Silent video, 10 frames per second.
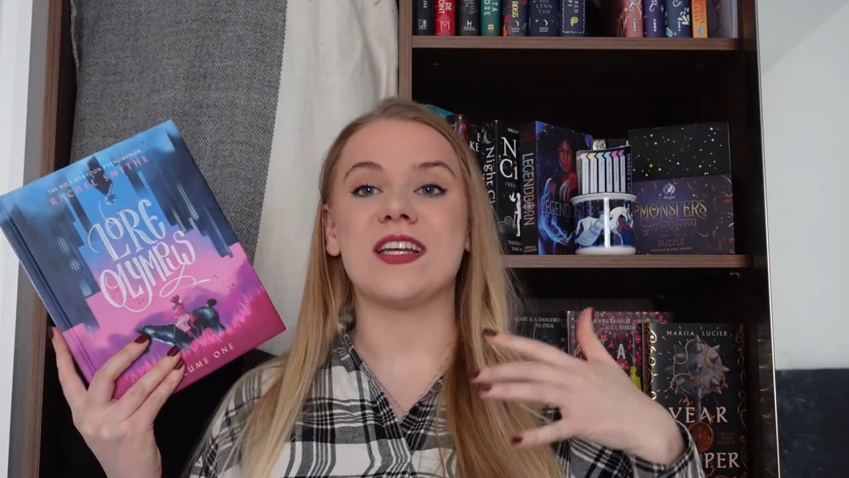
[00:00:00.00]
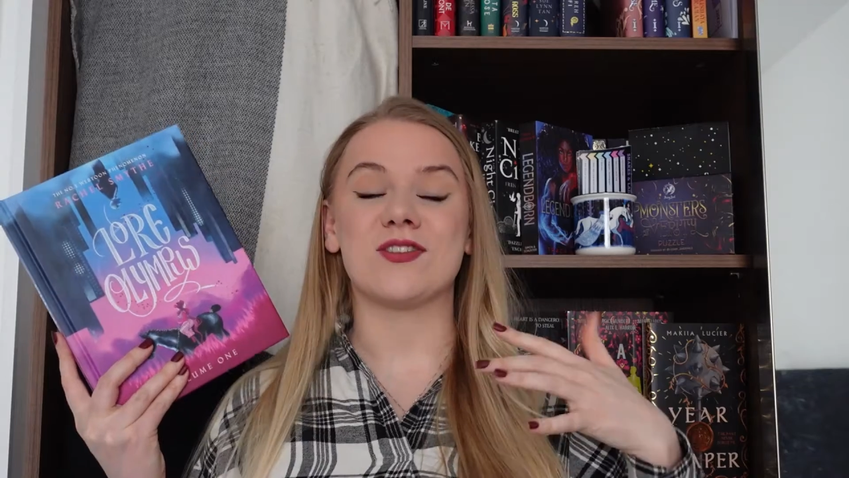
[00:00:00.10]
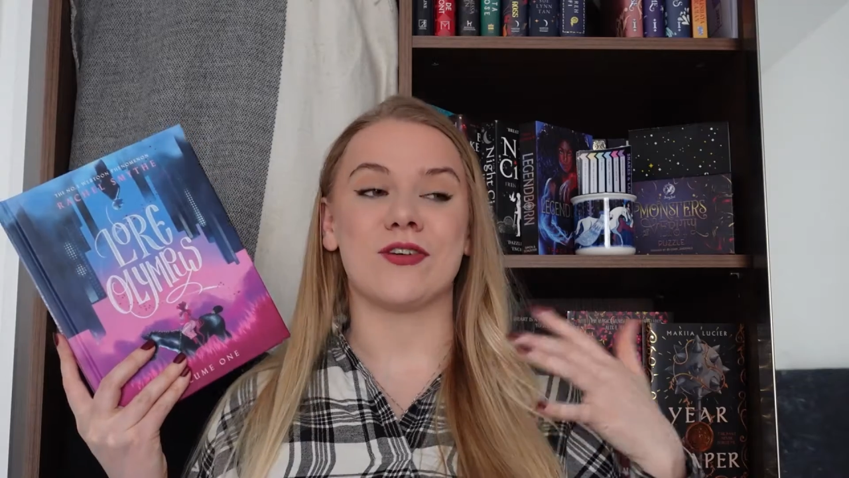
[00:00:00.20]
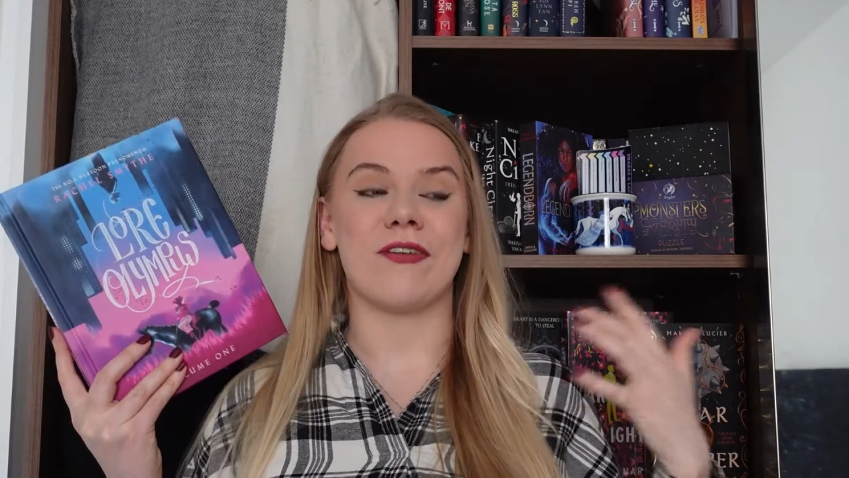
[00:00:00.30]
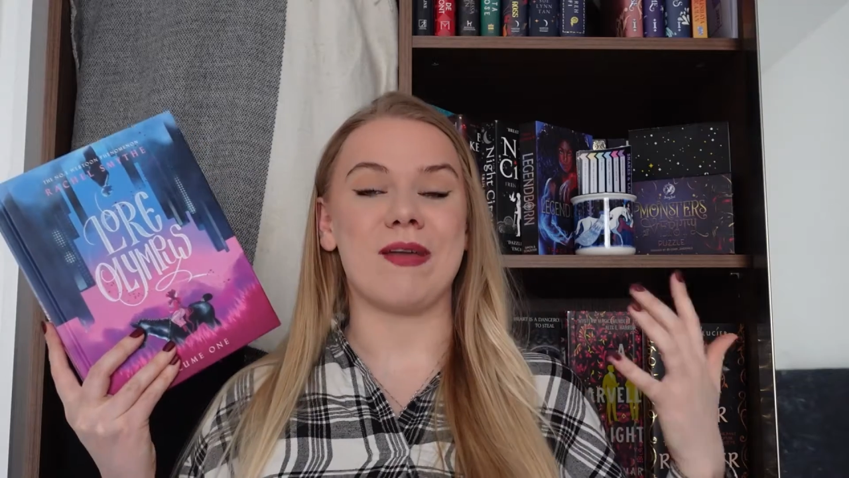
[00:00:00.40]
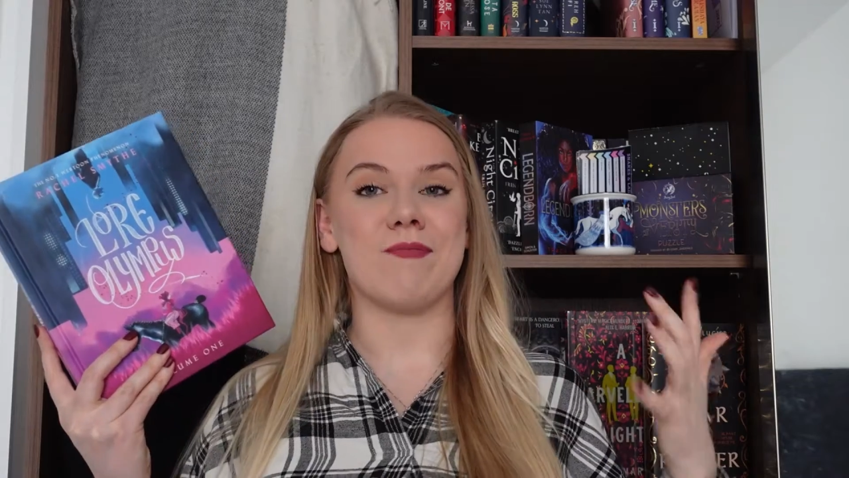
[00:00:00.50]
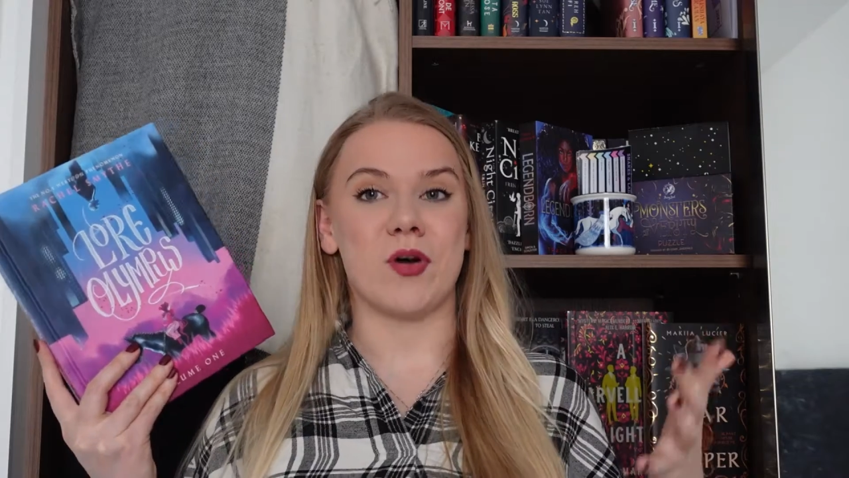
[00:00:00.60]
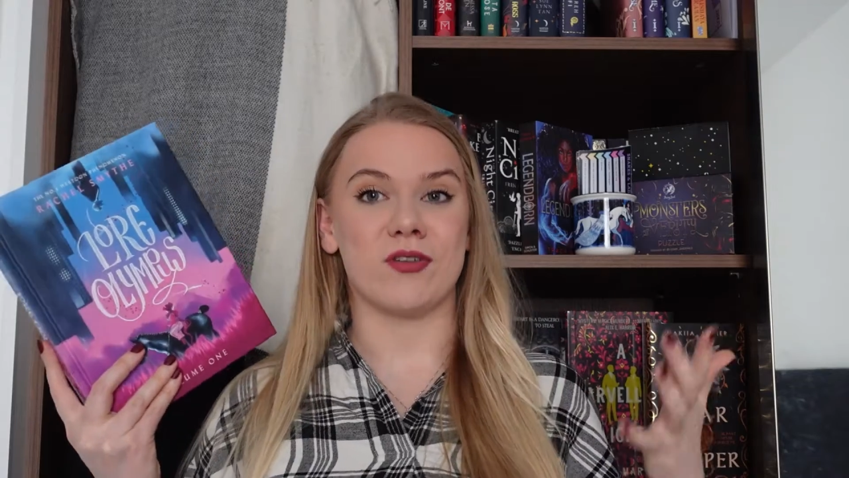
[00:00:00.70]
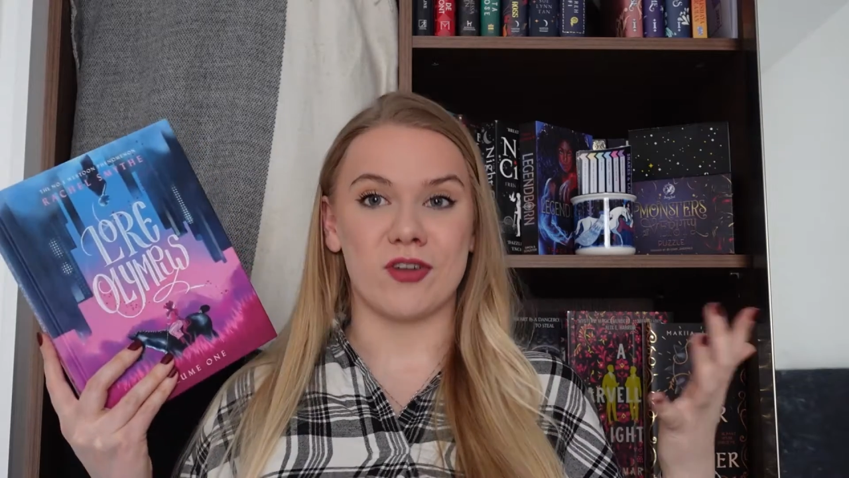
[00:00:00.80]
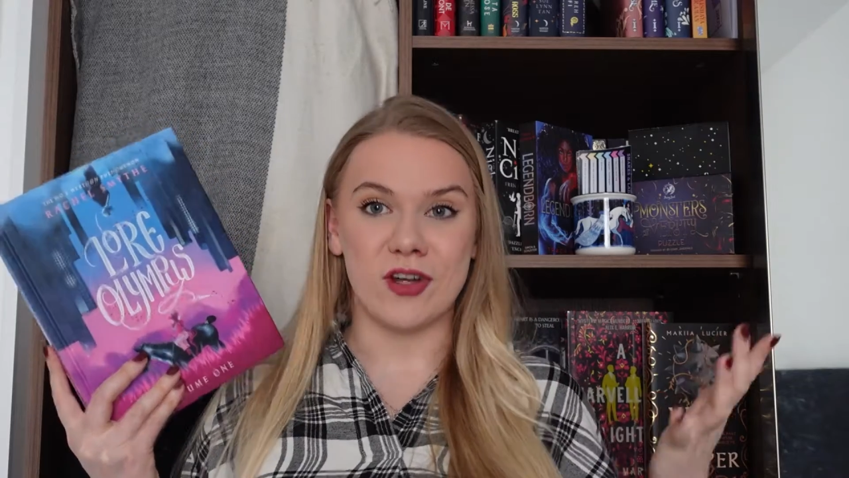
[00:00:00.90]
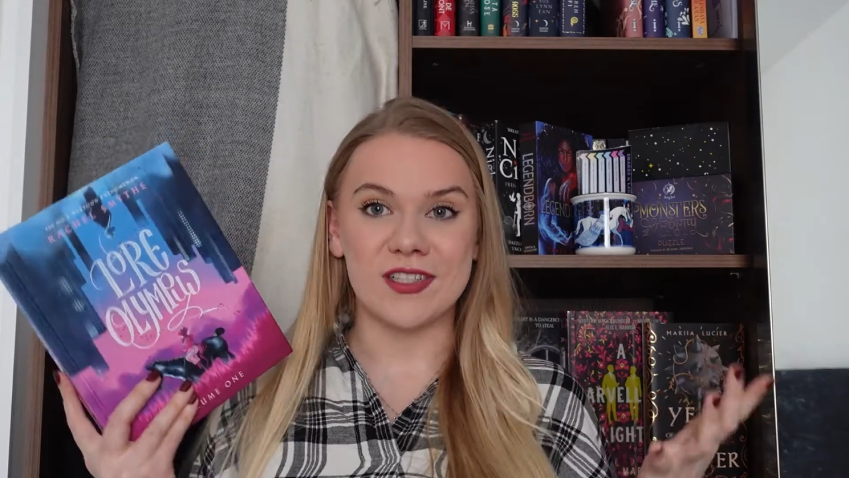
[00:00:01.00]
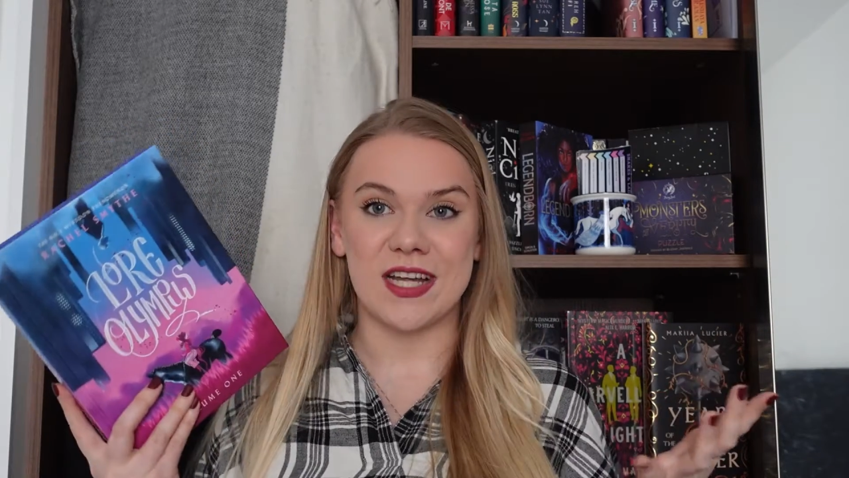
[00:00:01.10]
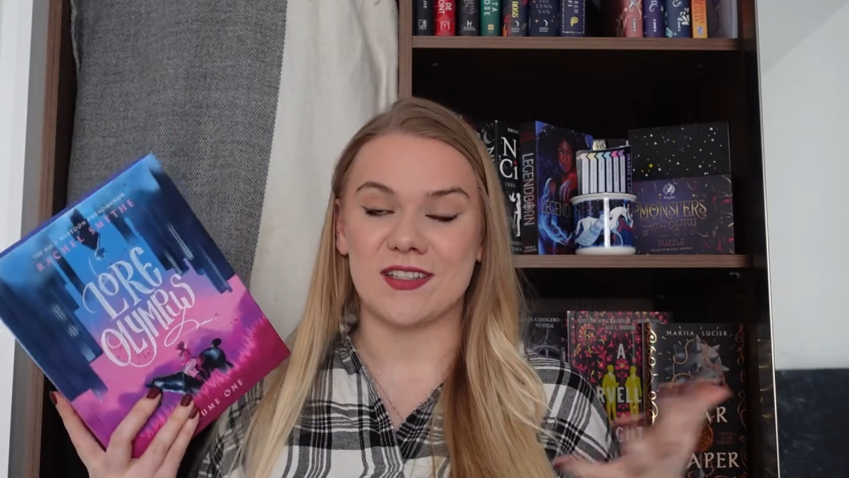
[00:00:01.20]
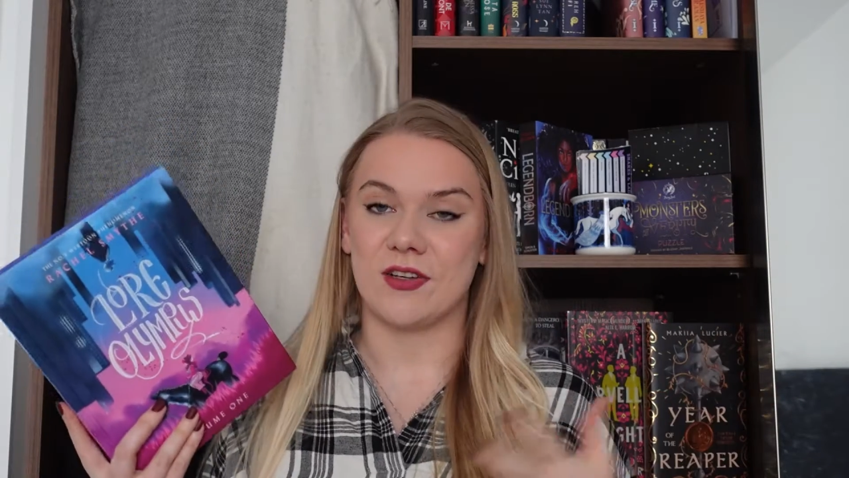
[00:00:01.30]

in sort of a modern context,